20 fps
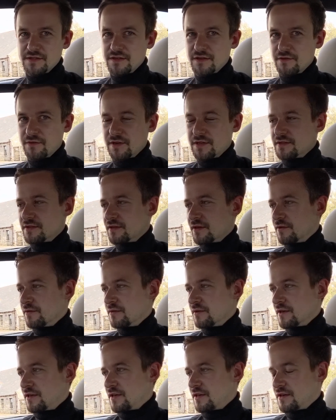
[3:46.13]
doing,
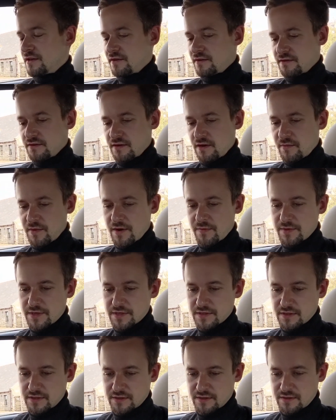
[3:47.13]
so I'm happy
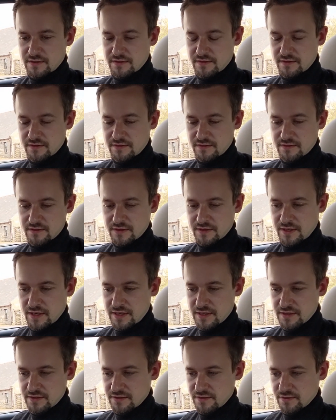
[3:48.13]
to
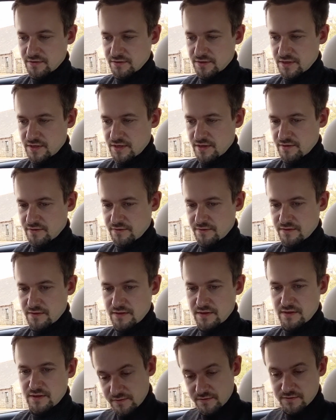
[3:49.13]
get it sorted out.
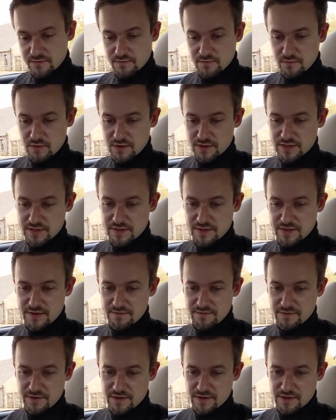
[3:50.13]
What did they
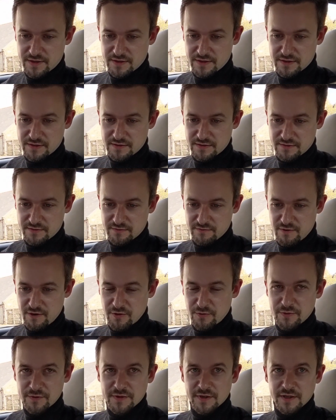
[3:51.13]
find
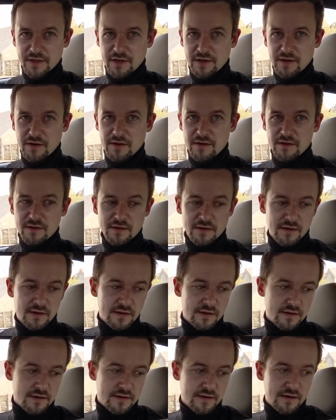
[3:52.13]
wrong with the car?
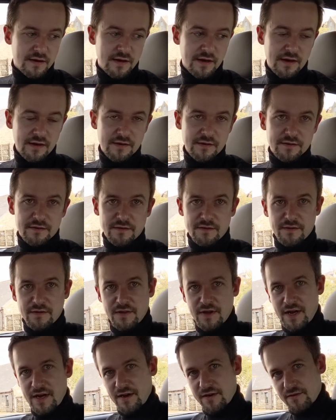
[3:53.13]
And
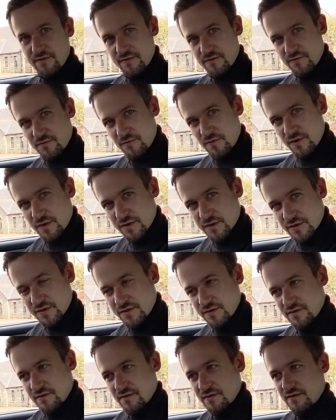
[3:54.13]
that
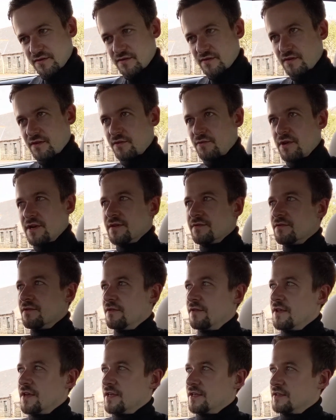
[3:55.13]
was 3
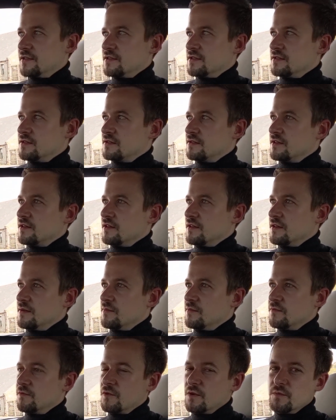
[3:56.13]
different things.
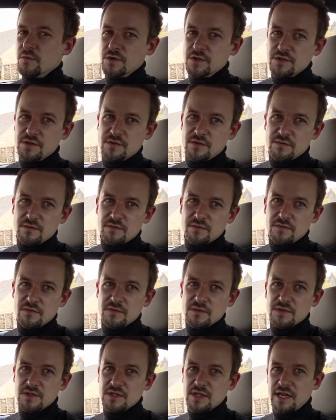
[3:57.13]
One was
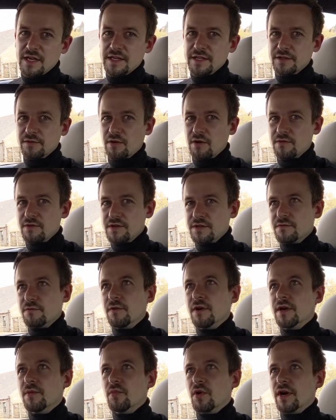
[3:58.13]
slightly corroded
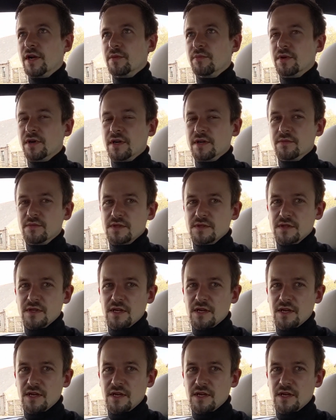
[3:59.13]
rear brake pipes,